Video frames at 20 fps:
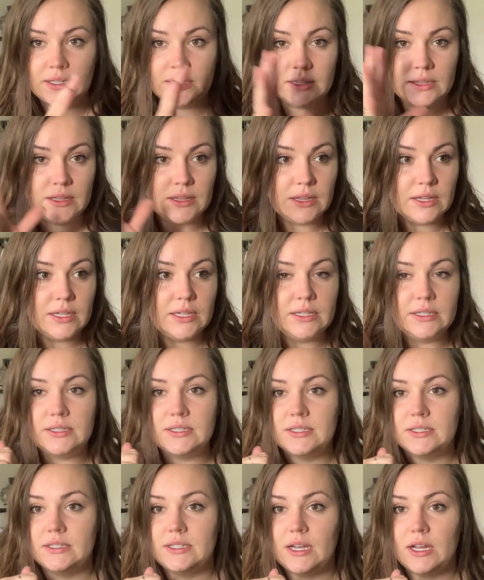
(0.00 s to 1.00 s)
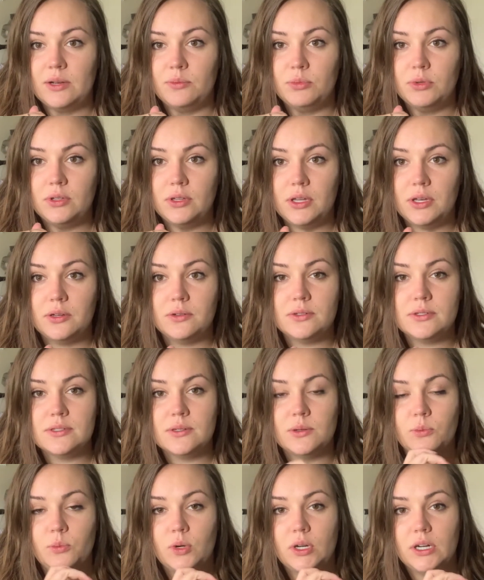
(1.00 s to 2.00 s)
linked down below
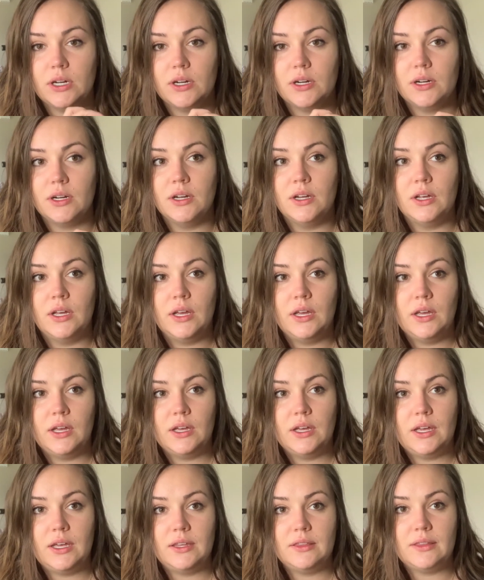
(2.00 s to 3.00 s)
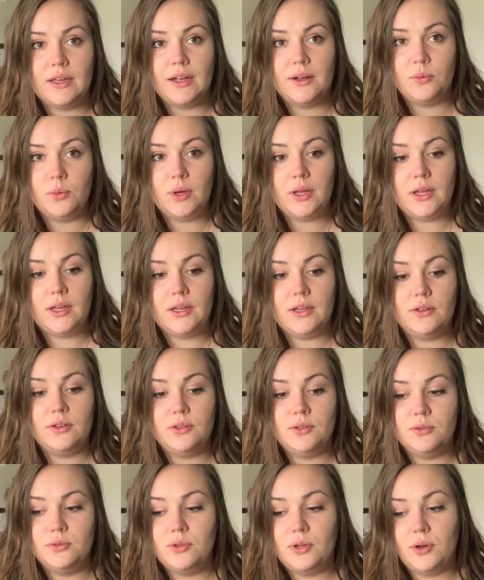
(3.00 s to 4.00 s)
somewhere, and that way
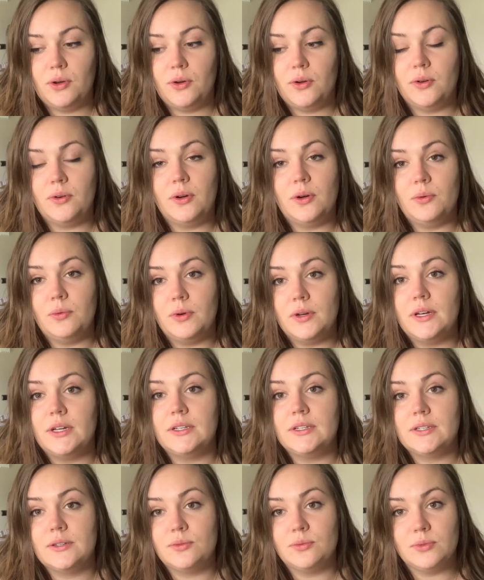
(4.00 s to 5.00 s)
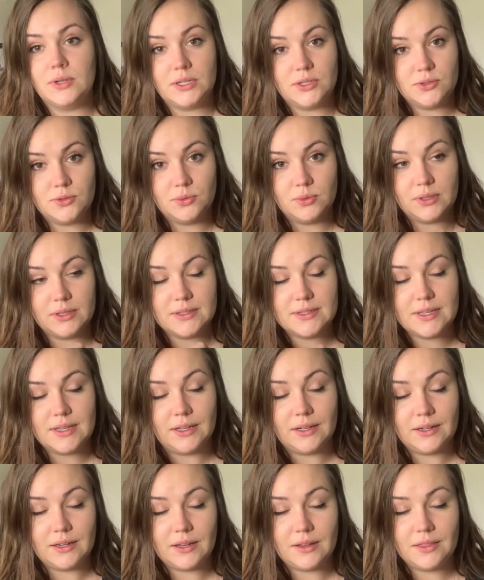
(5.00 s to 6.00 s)
you know what Rachel
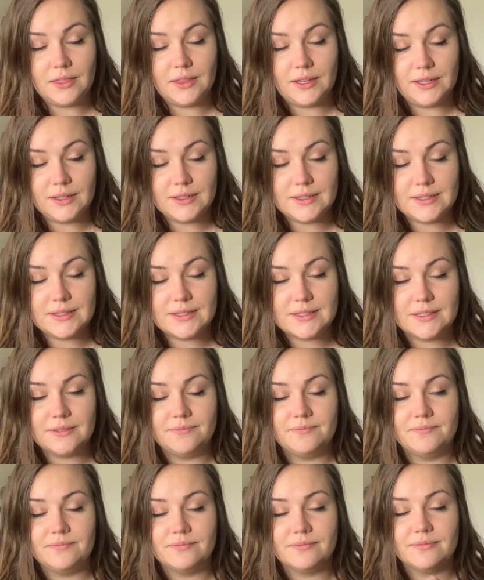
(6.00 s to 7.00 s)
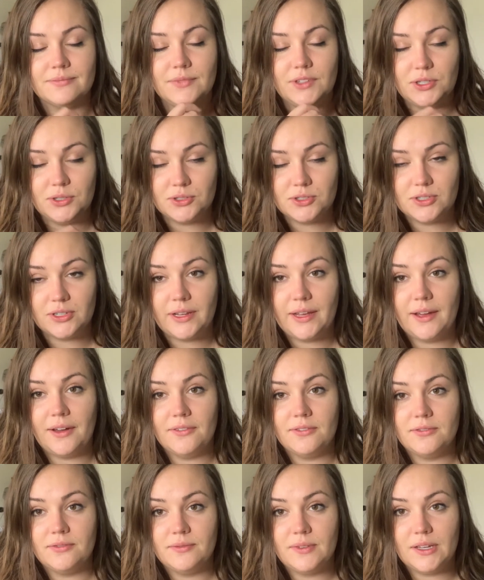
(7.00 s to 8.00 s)
Wilson thinks you should have
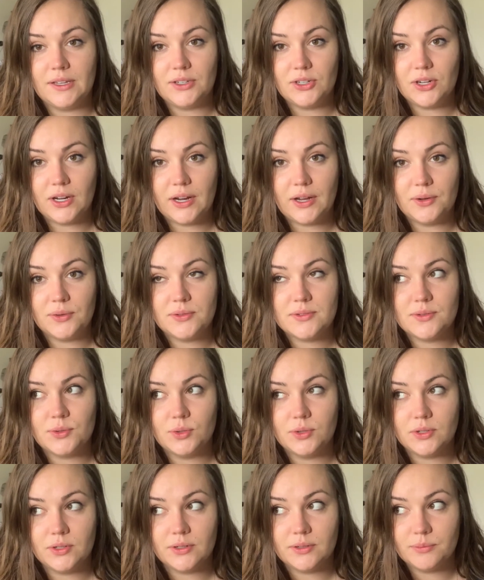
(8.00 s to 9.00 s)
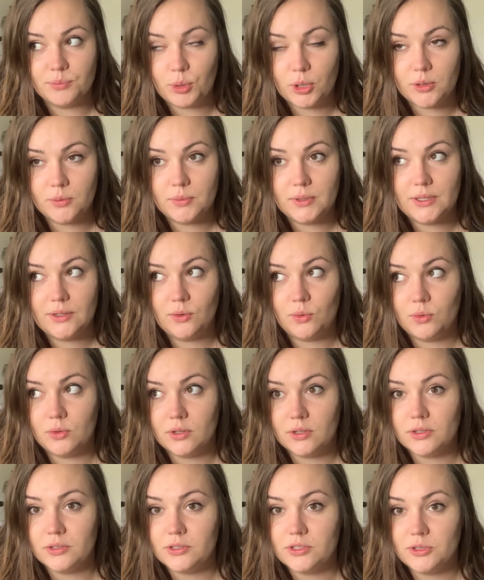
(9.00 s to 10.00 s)
in your house or apartment
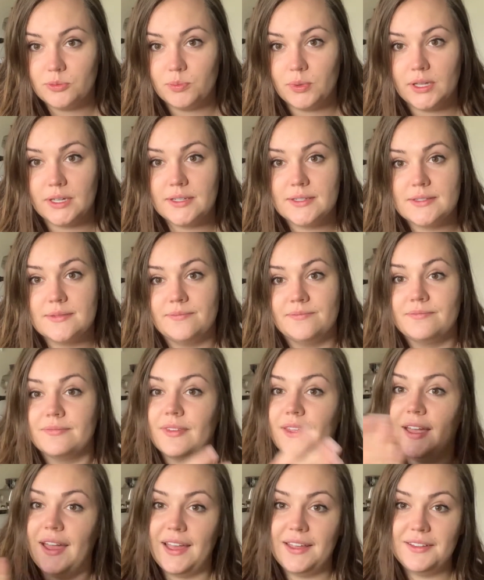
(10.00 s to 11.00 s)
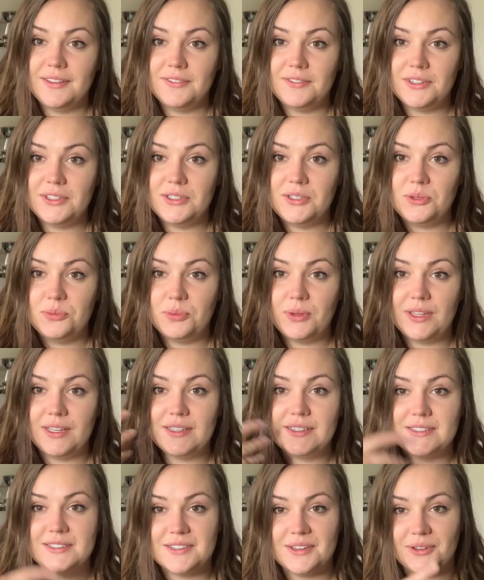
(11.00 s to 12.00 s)
or duplex. I live in a
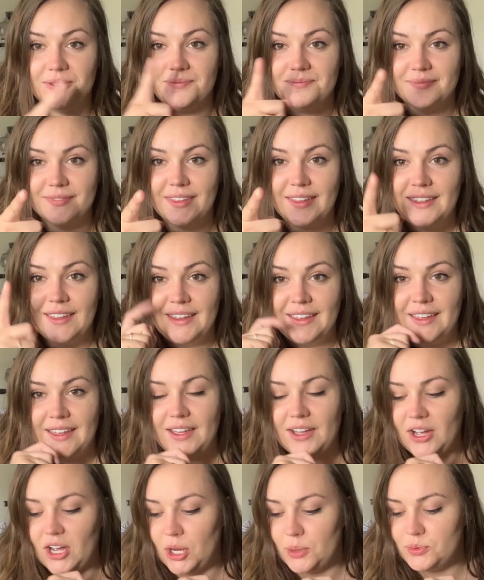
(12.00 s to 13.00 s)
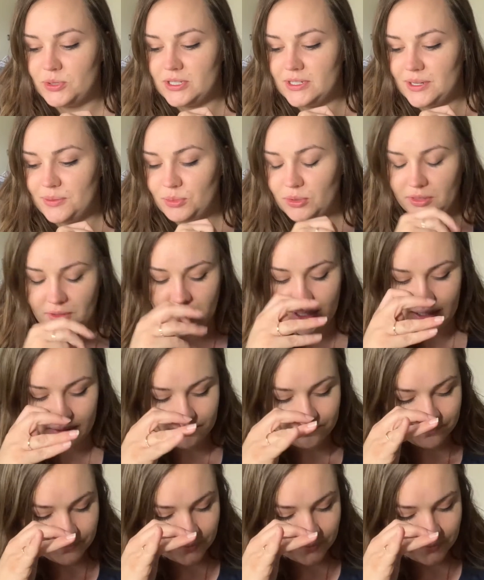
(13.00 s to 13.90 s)
duplex, so option number 3.